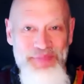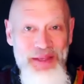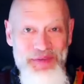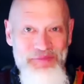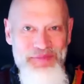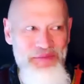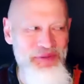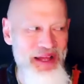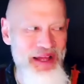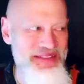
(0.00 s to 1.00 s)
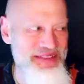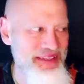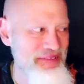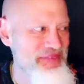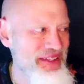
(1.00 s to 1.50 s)
big plus.
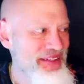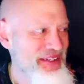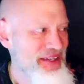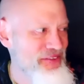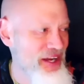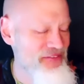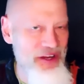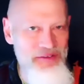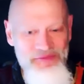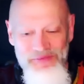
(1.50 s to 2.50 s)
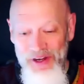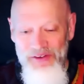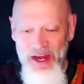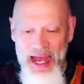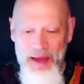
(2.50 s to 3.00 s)
I'm very, very, very,
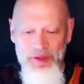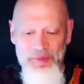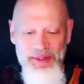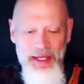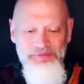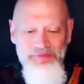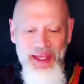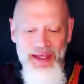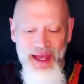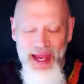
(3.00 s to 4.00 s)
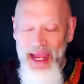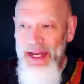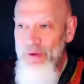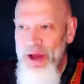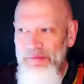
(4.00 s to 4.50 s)
very happy about that.
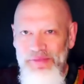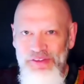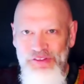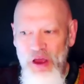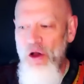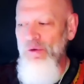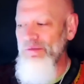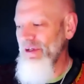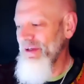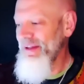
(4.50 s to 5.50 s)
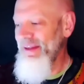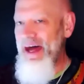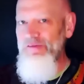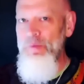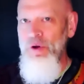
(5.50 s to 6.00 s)
Anyway, so a lot
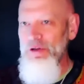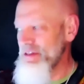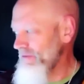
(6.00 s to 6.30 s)
of important stuff